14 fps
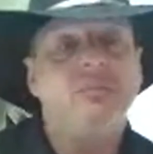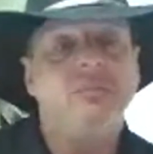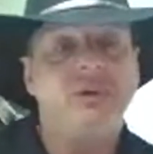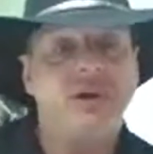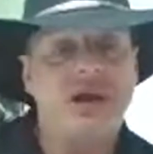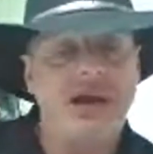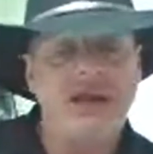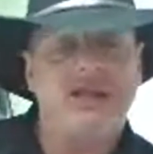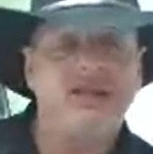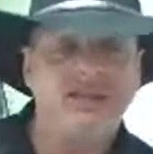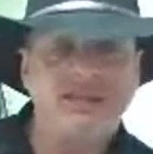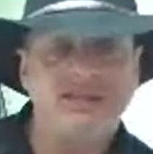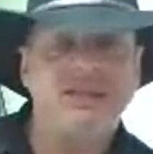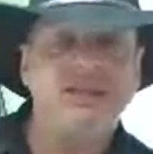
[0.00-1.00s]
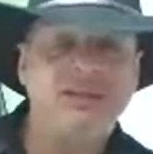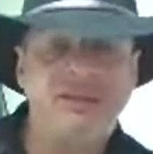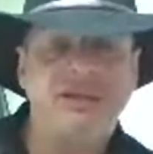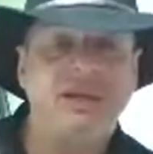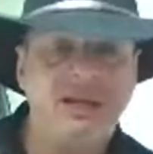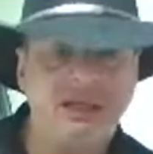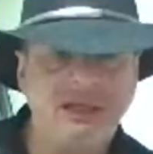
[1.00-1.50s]
But I can see
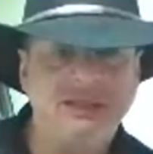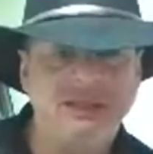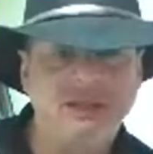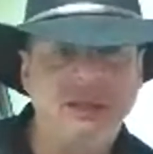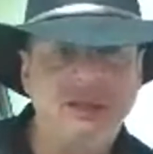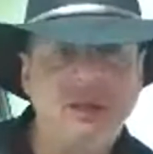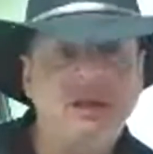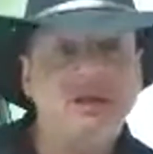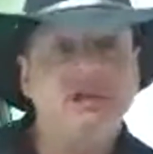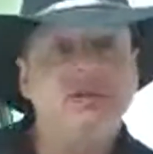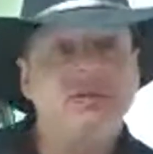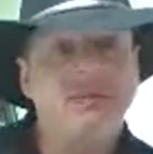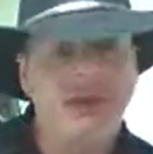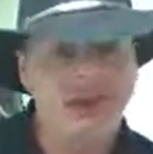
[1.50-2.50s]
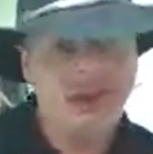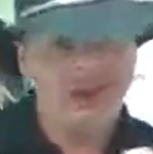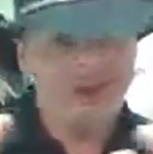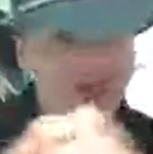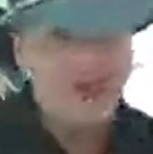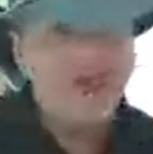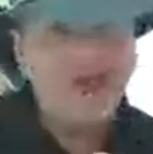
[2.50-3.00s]
this. Spending too
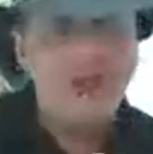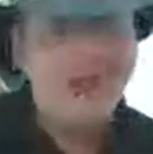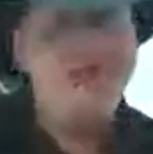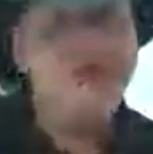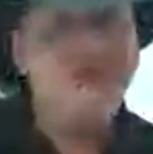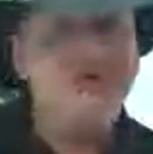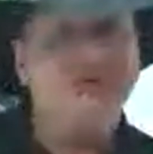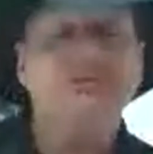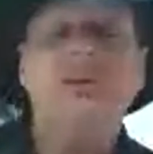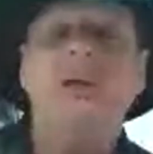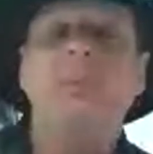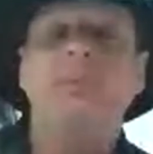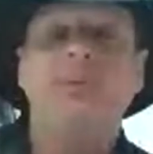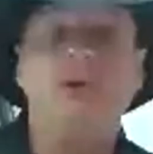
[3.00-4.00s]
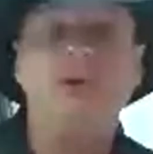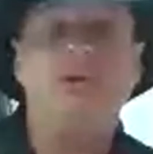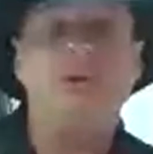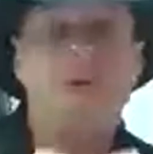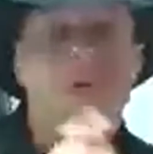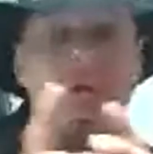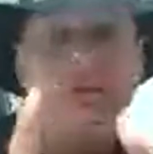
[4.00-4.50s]
much time with a certain type of
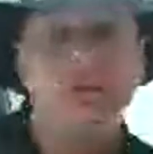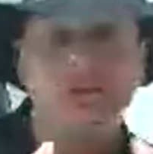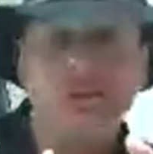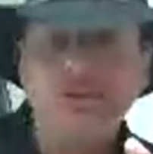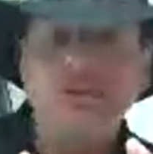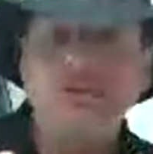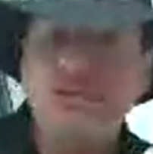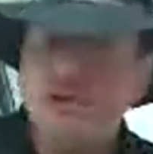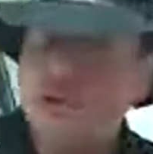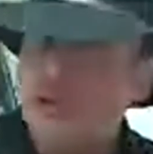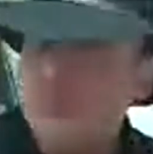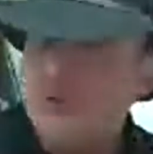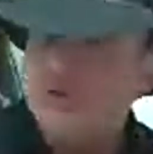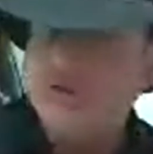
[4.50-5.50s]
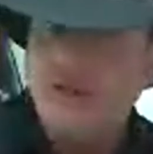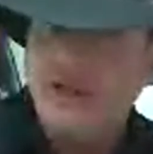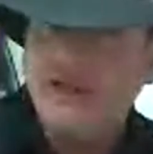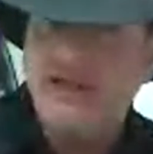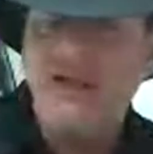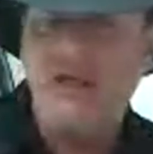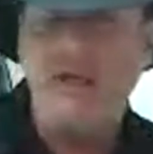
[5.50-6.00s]
person will lose your own personal
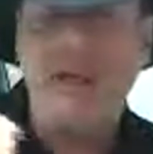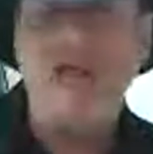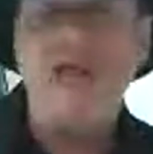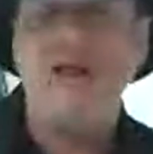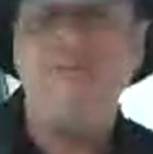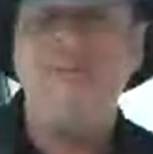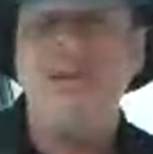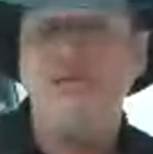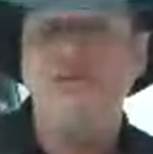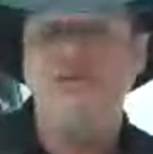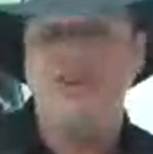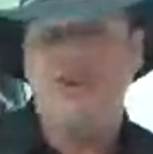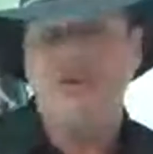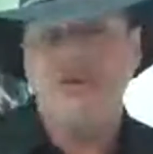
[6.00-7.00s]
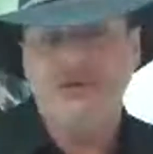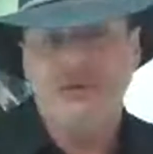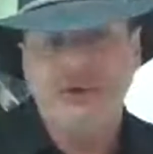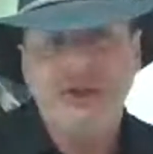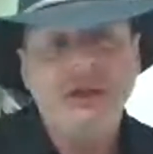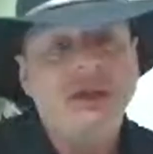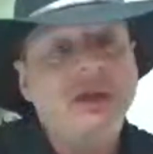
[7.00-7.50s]
identity happening to our
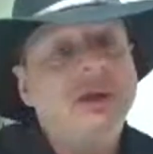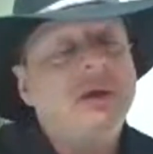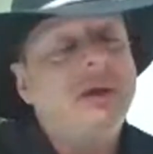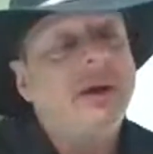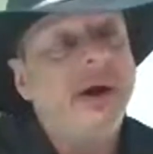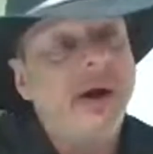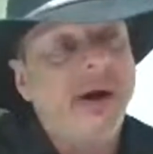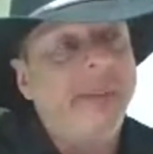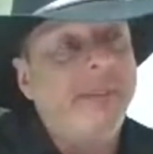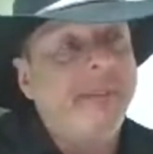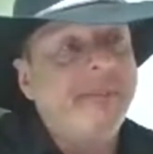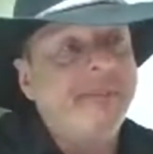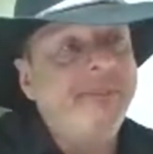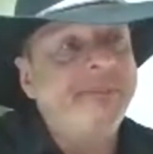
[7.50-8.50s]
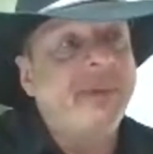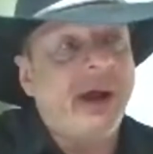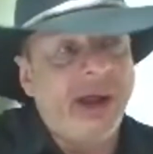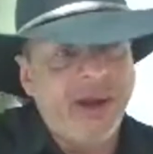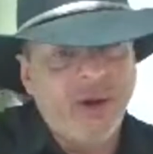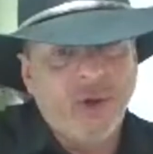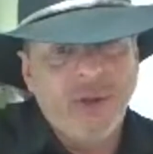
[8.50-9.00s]
children.
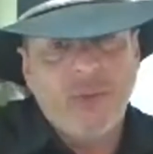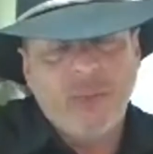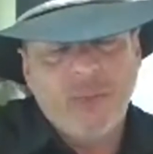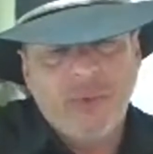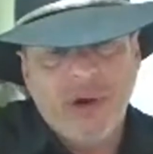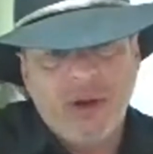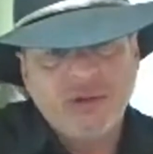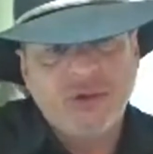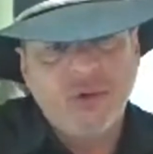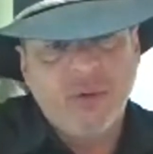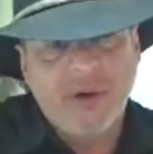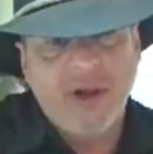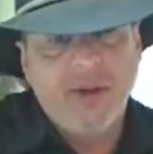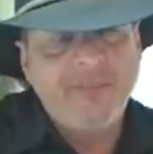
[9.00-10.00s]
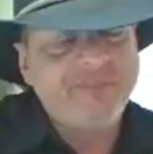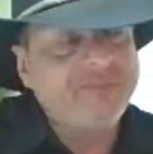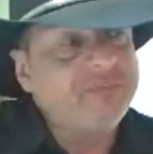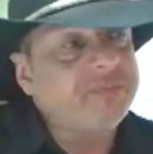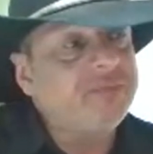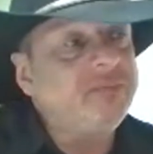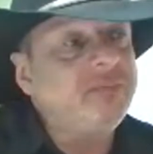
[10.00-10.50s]
I know that when I was growing up,
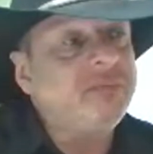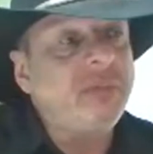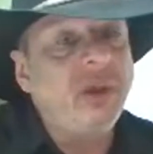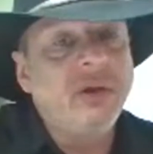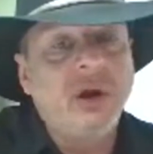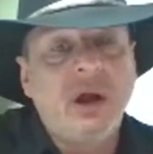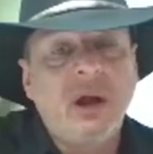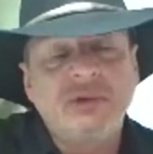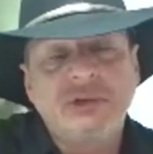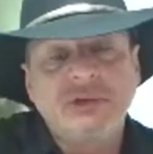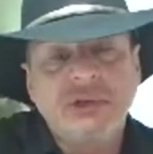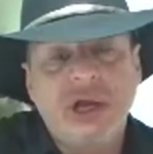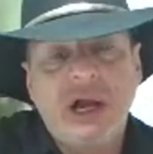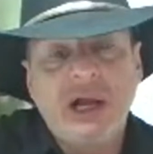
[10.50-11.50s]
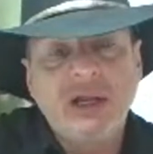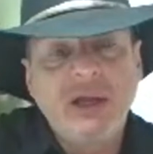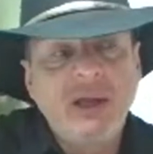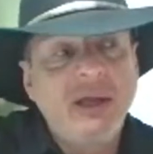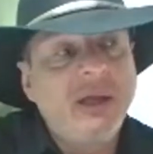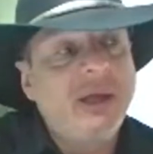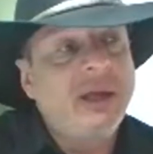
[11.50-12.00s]
I was a jock
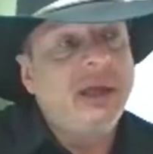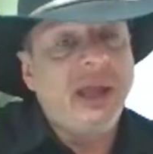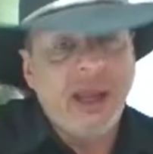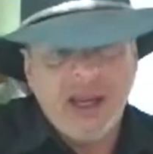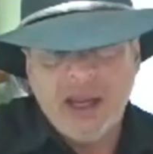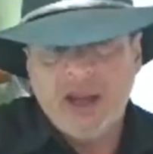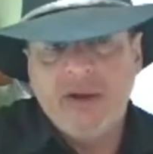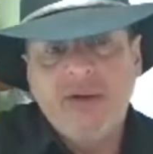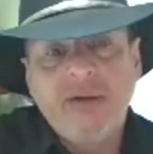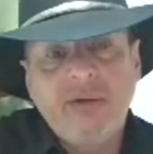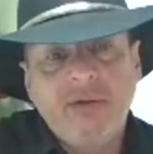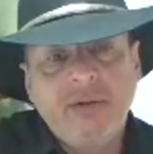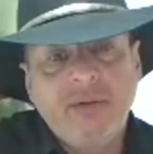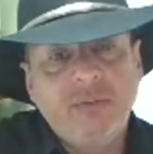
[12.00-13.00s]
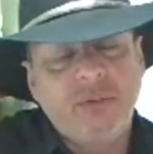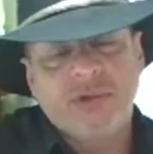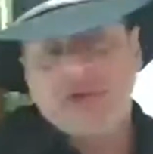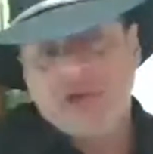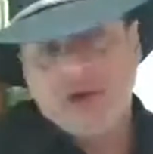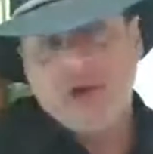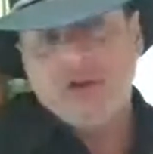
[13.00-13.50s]
and
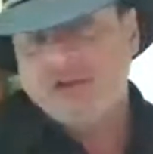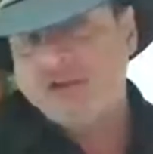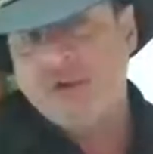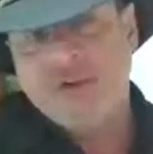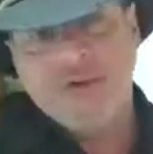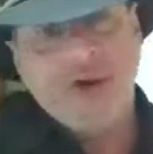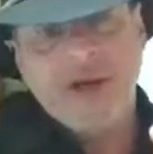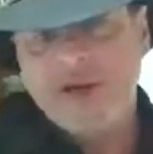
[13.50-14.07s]
what you call the stoner. I